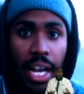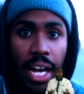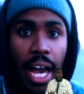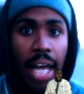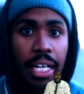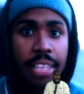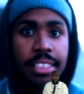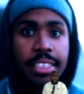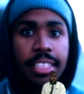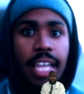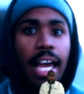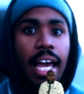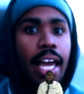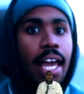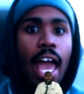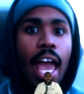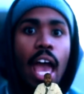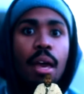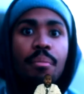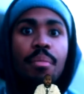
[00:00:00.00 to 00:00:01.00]
I gotta
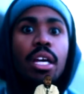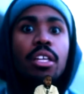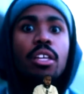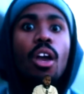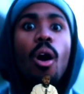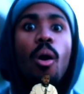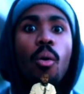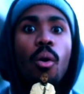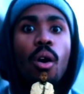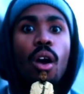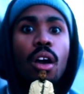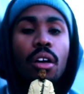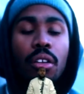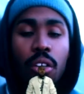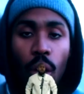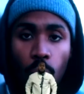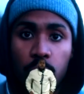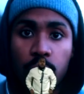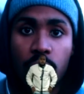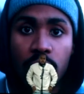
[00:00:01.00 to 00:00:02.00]
say. Hey, Amen. Yo,
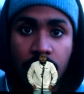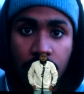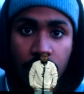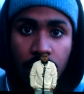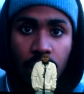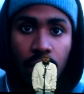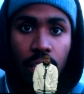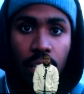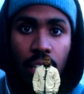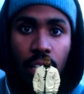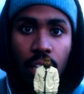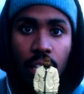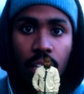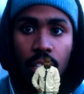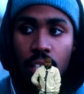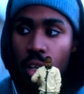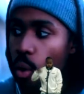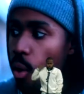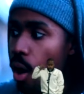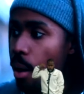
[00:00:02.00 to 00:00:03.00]
yo,
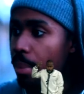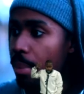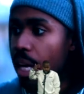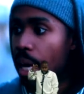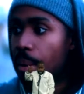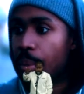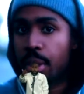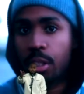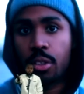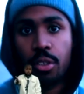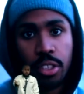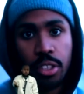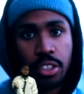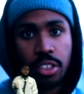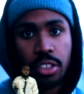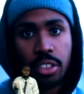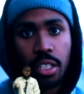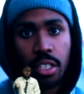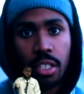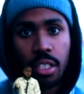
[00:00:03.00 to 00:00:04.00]
listen. Yo, I became a
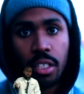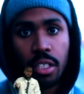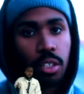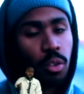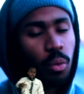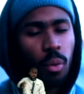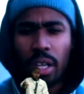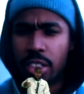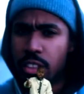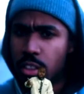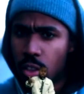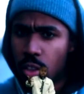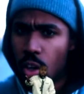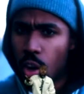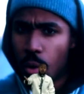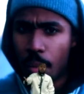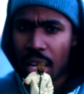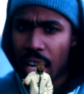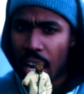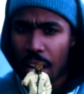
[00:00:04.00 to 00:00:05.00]
Christian. Yo, as you
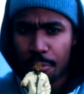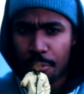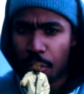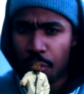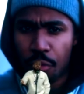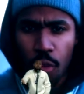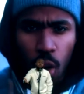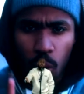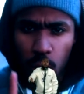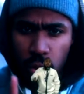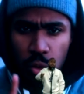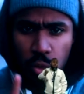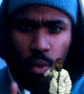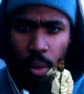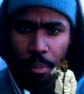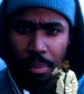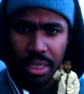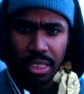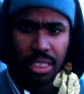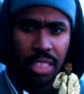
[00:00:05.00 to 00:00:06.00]
know, my life before was
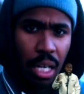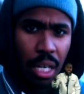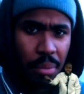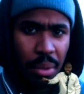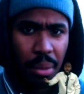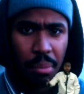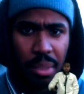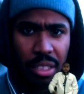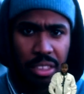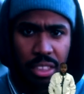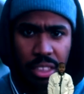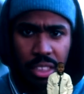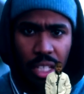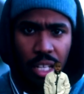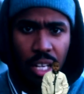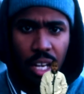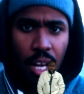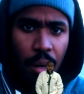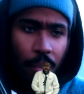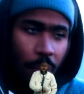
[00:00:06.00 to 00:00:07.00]
one big dummy
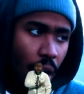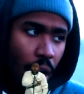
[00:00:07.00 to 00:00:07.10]
mission.